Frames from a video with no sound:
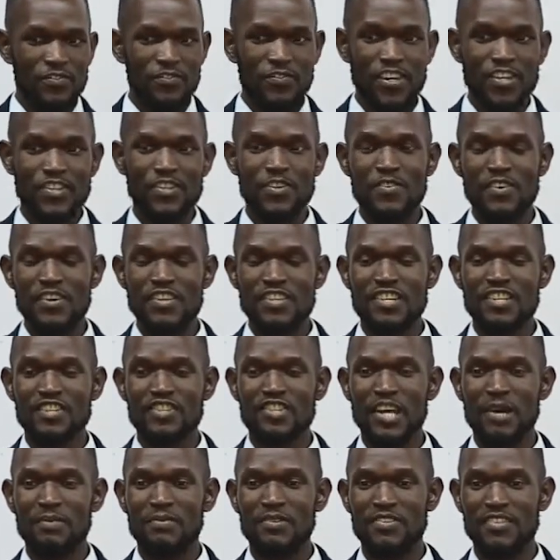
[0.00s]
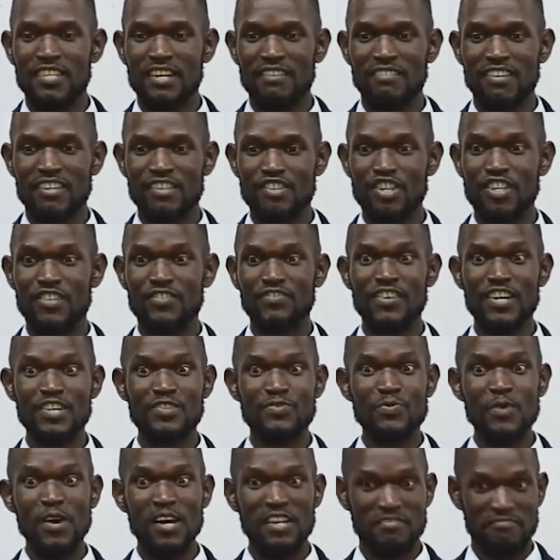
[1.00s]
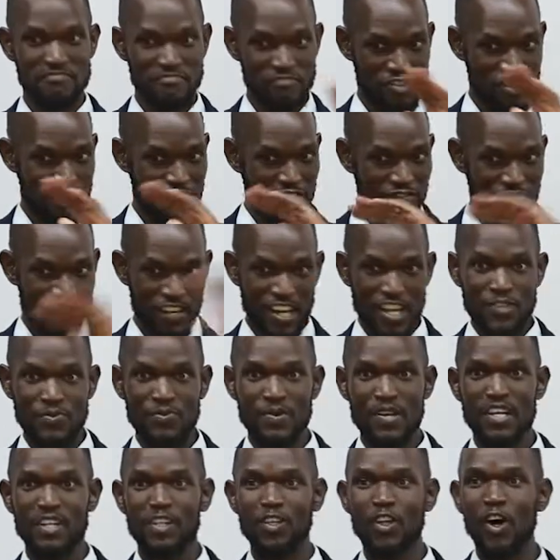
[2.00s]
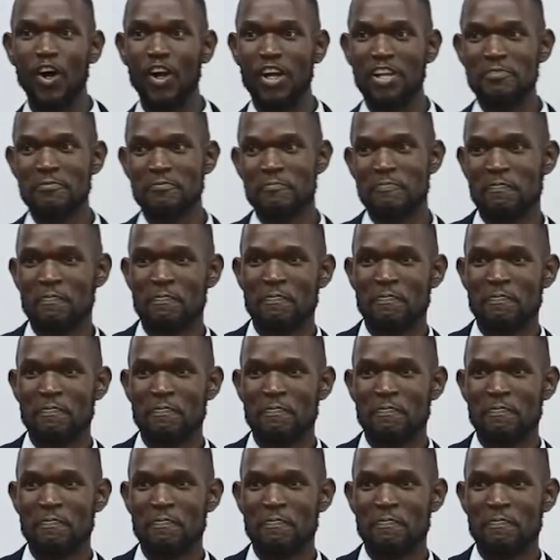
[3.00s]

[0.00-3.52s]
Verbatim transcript: 1 Corinthians chapter 7, just verse 1, just verse 1 alone,